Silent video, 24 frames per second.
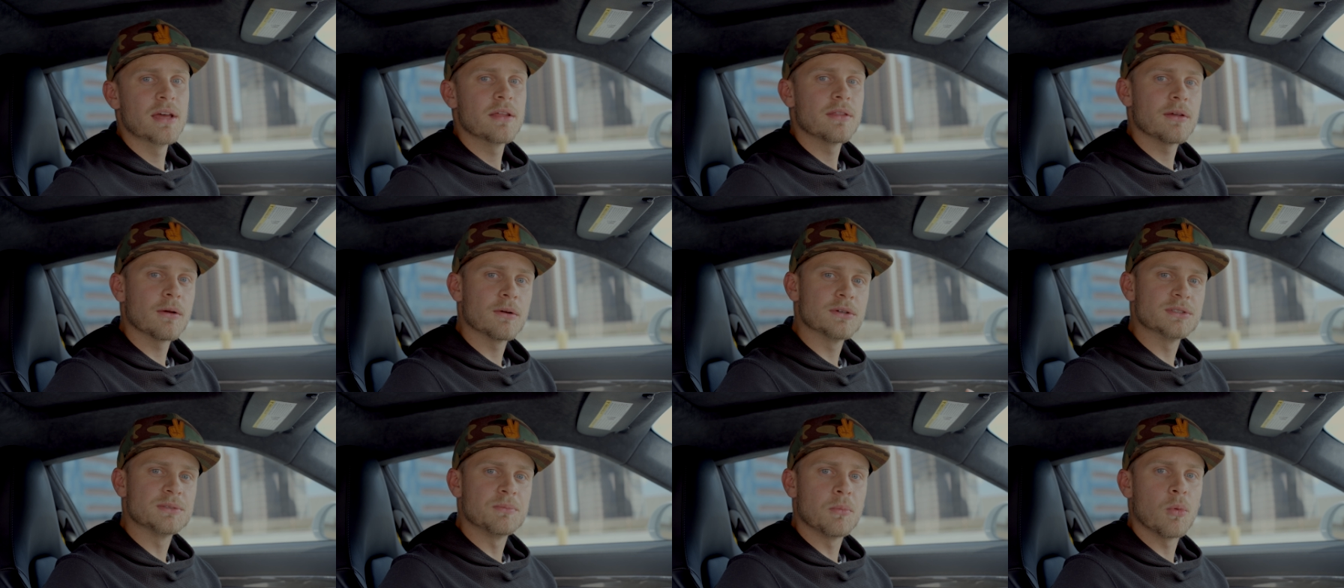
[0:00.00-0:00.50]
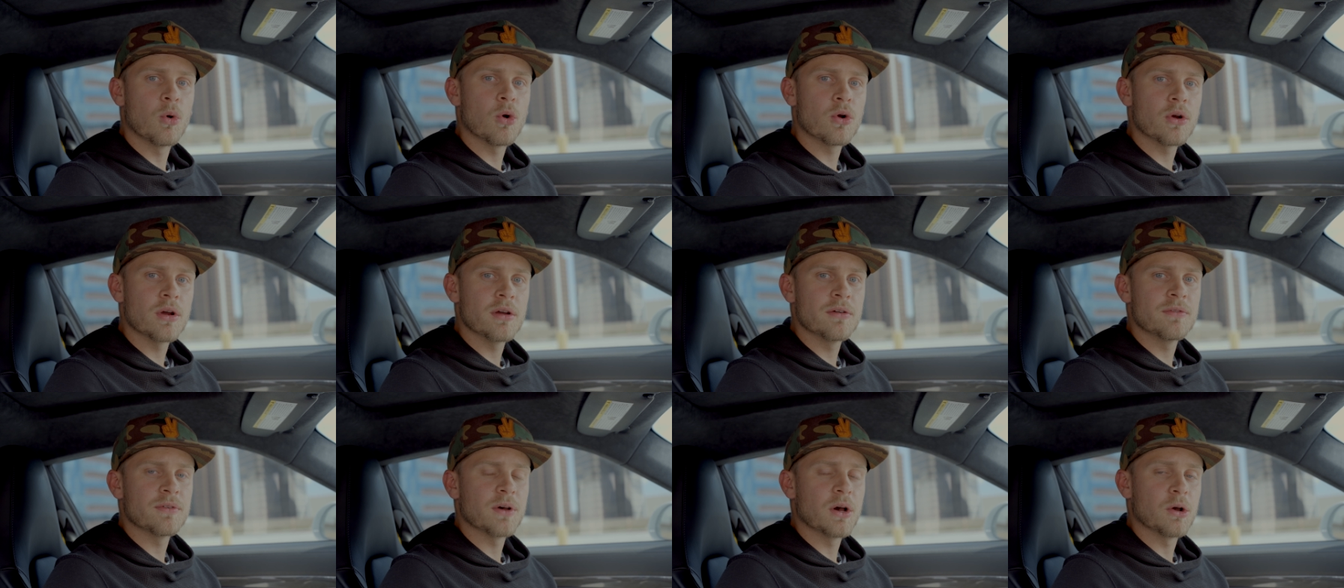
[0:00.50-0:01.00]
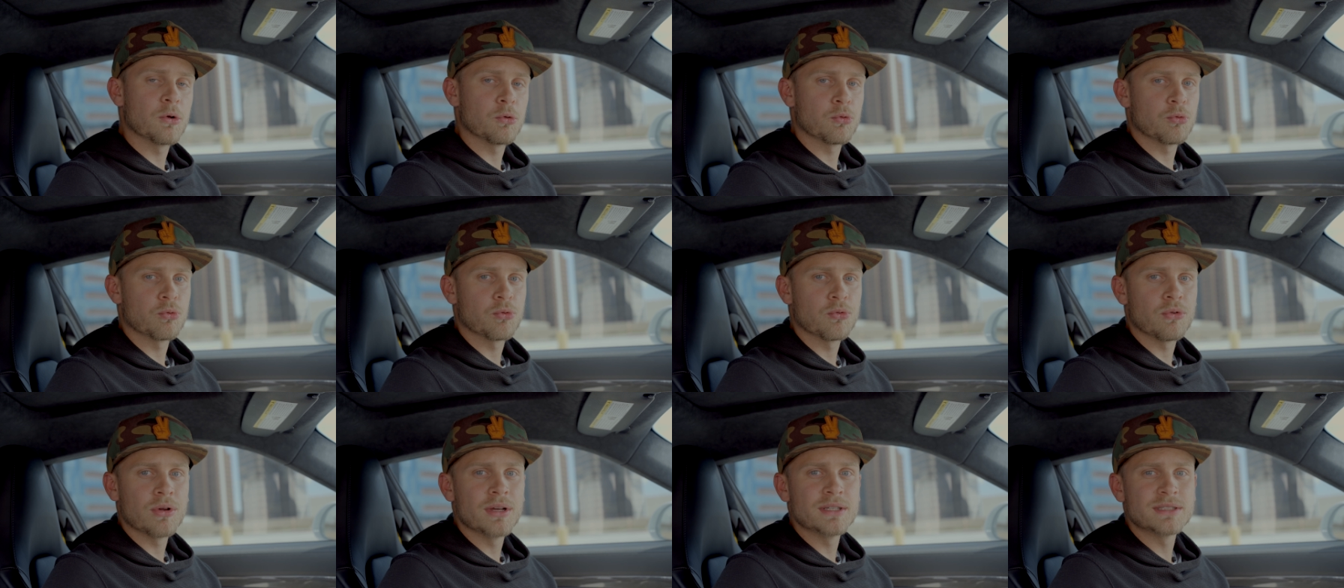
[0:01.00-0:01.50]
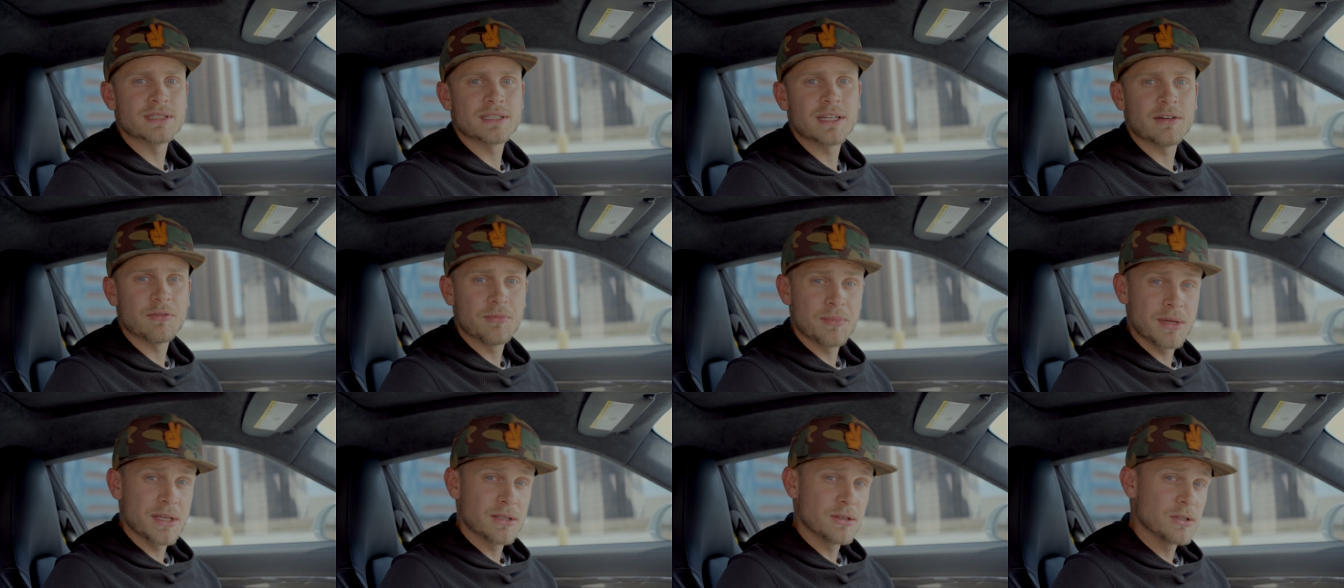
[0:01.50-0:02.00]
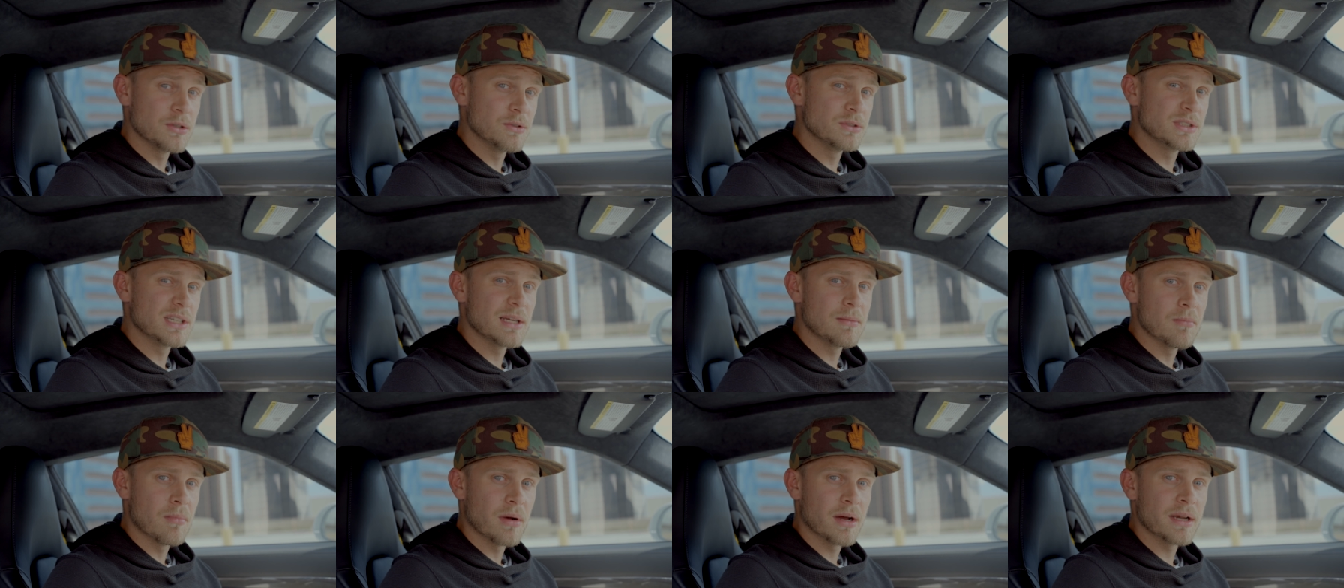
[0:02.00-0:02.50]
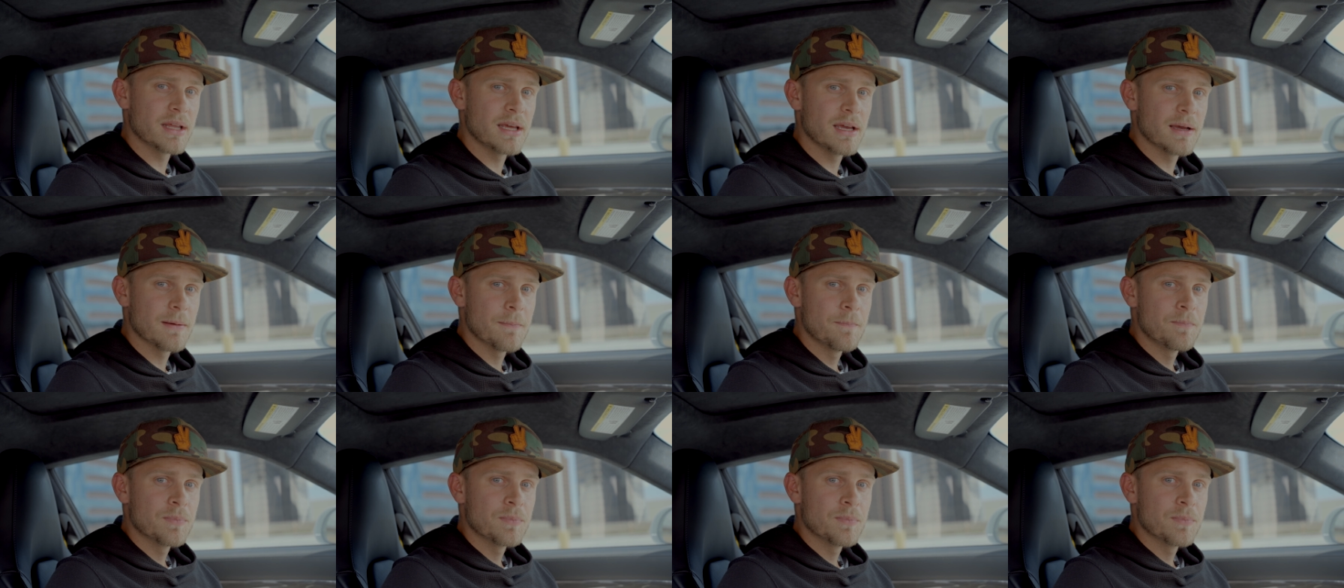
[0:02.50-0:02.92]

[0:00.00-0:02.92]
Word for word: There is more of a risk of me losing money.